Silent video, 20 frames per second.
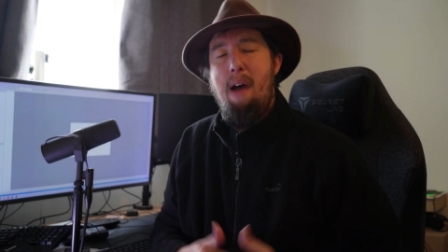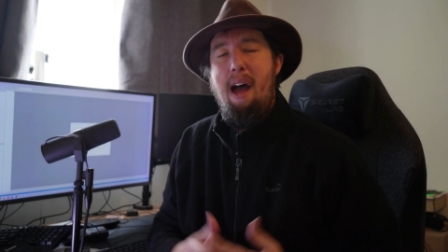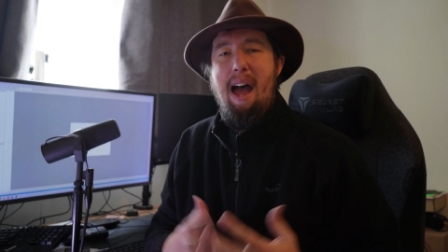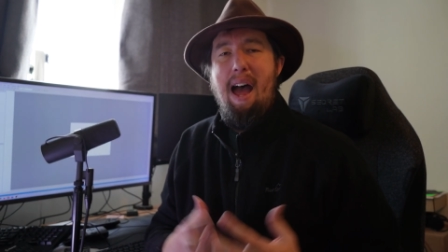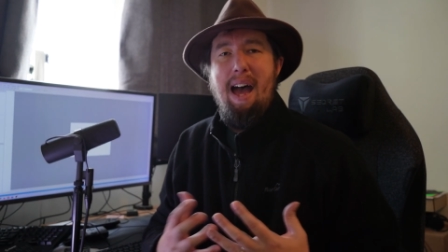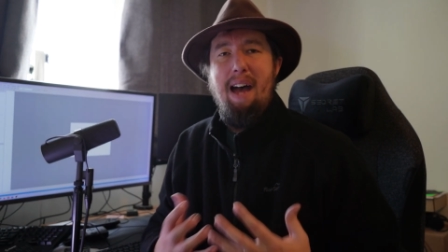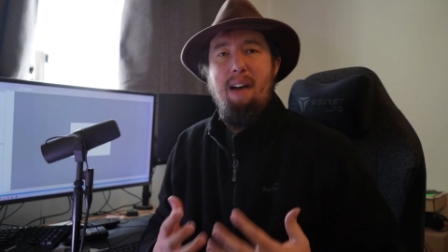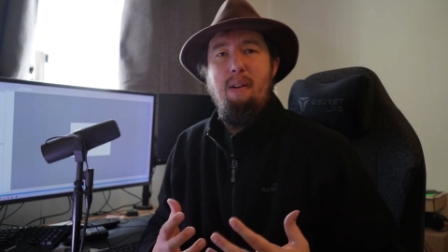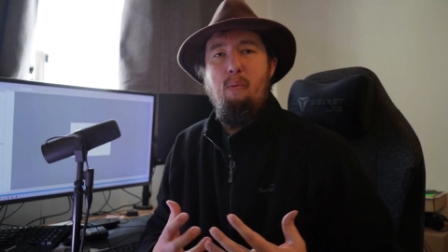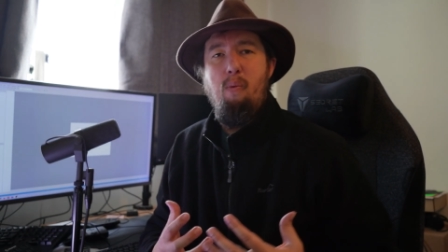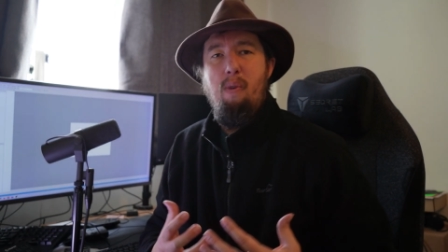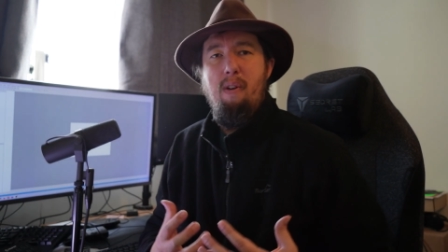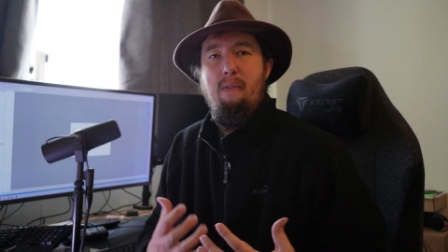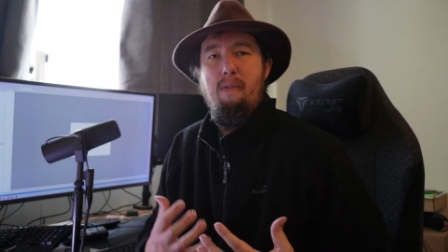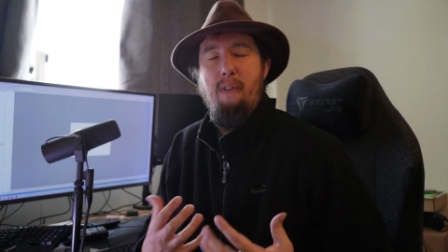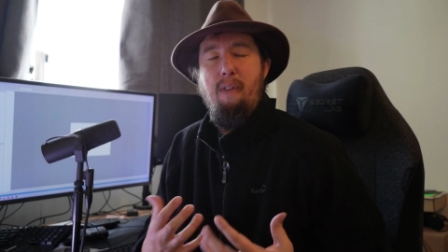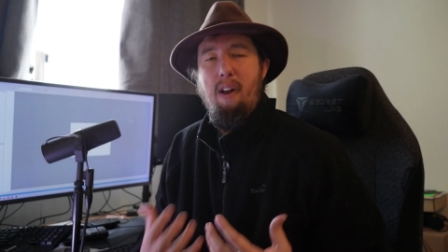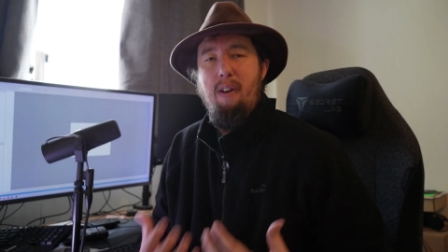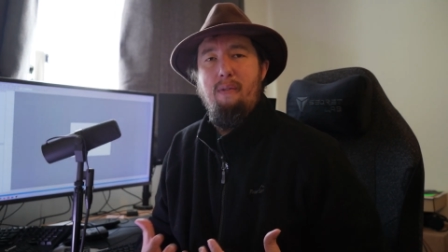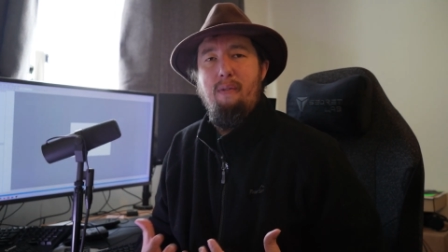at with
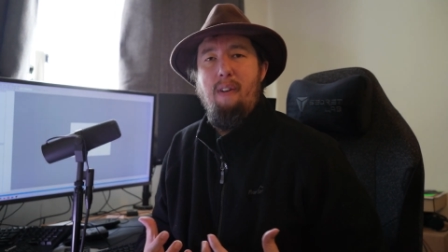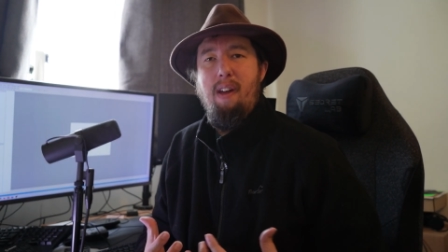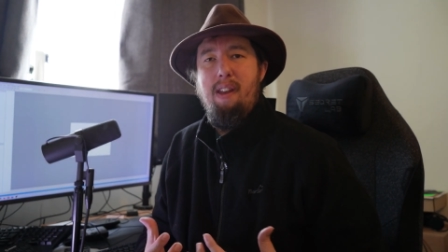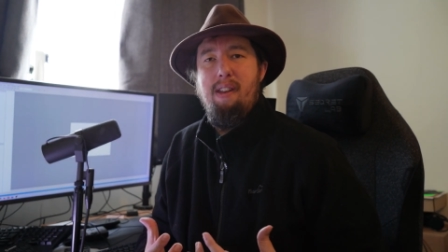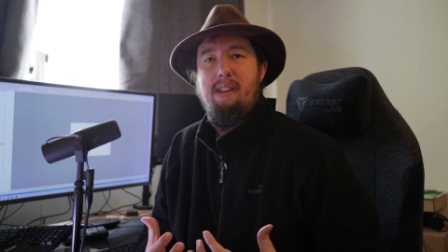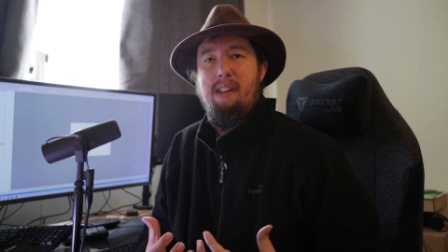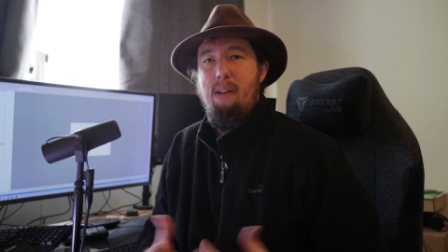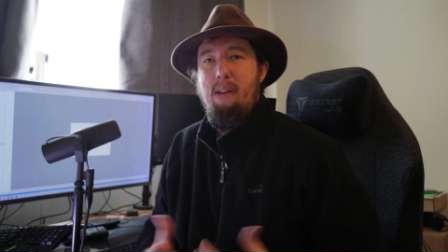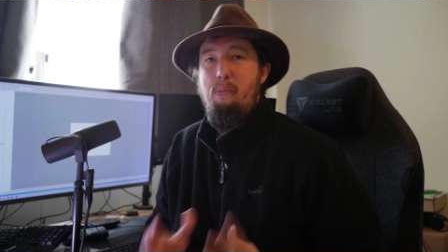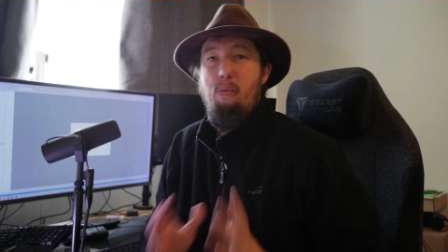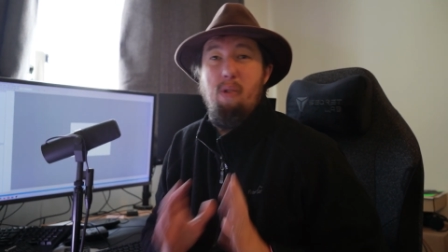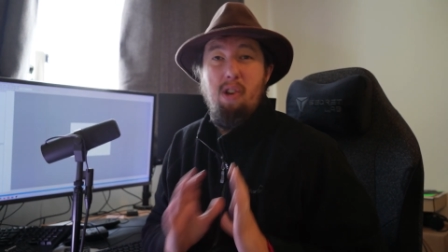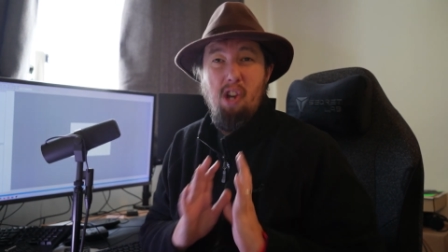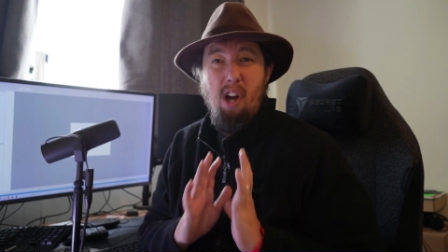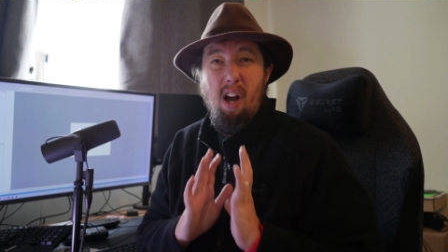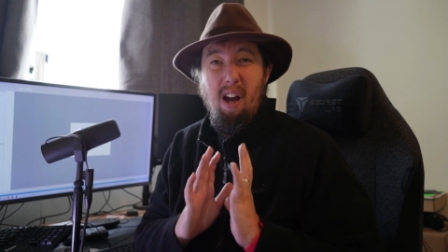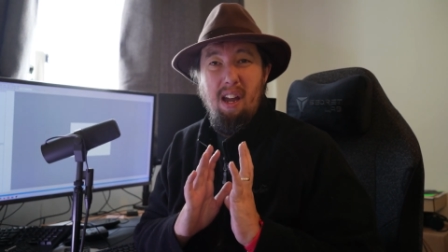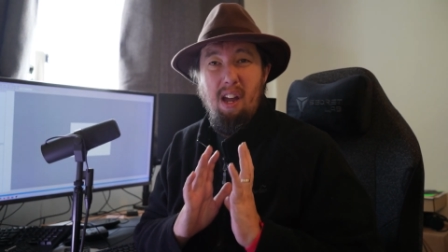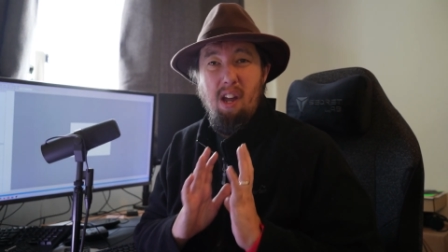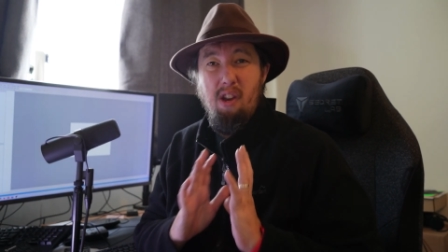Final Fantasy, which
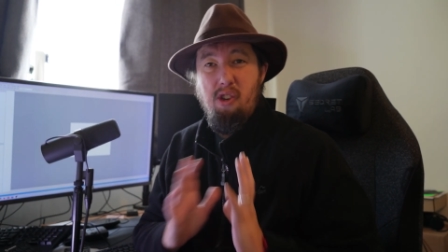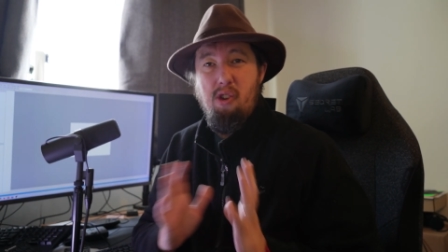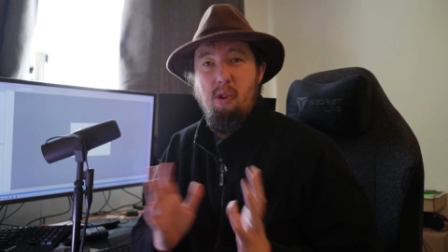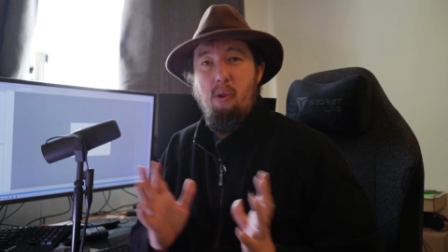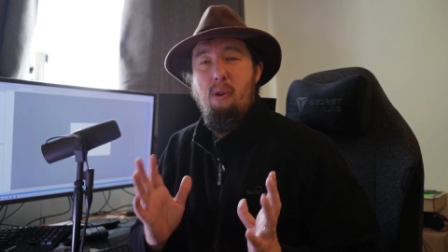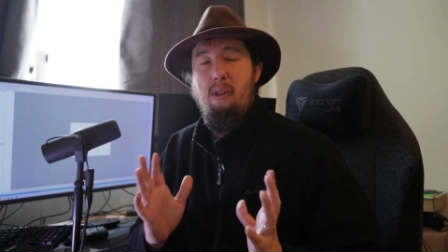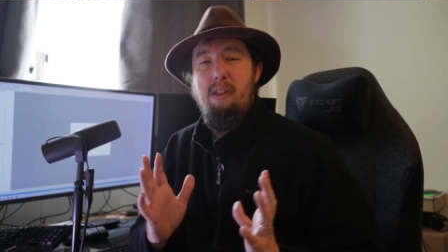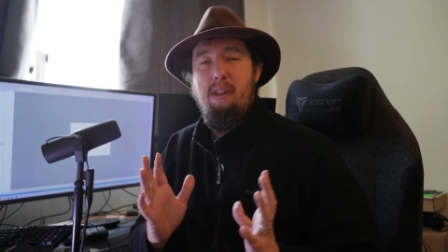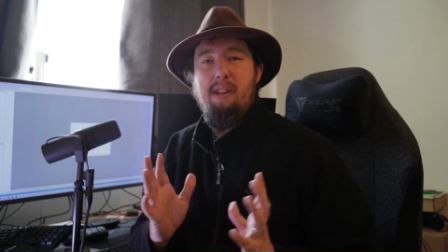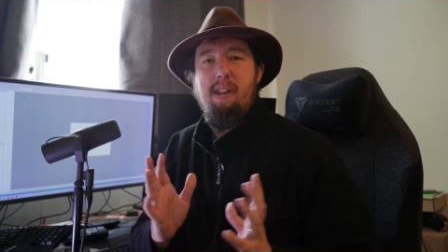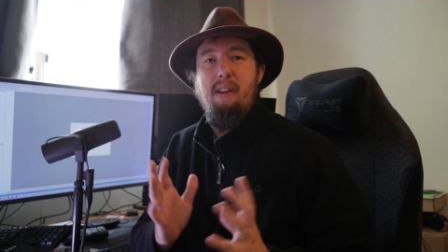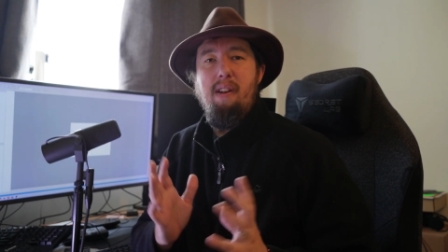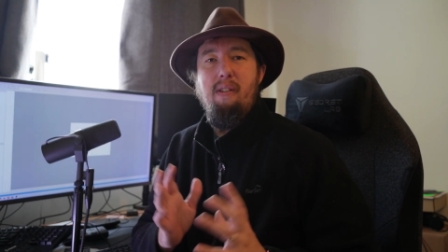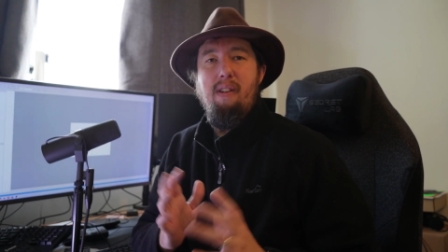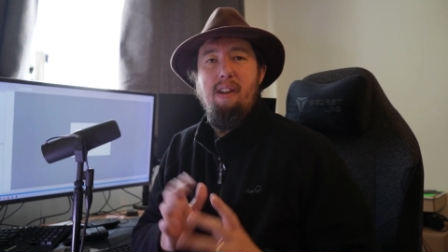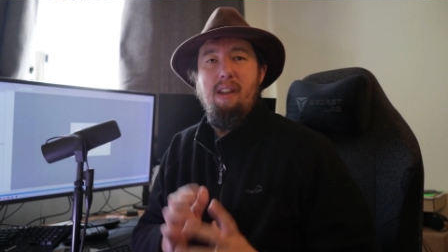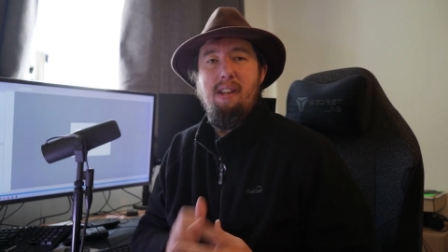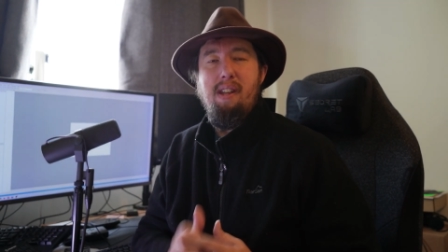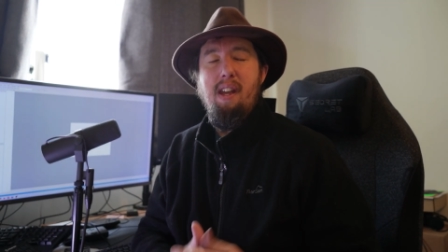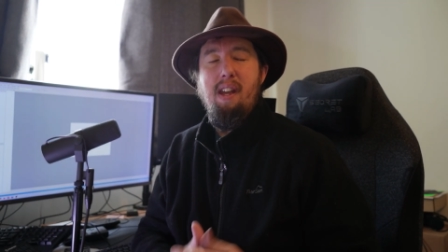I adore the
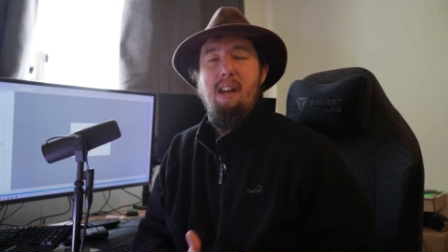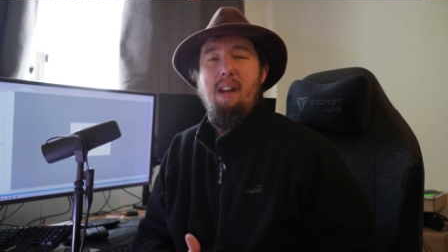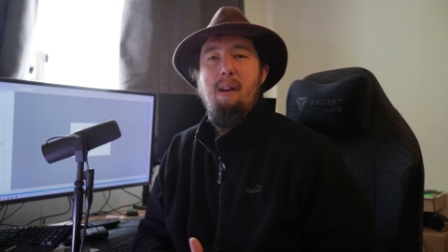series,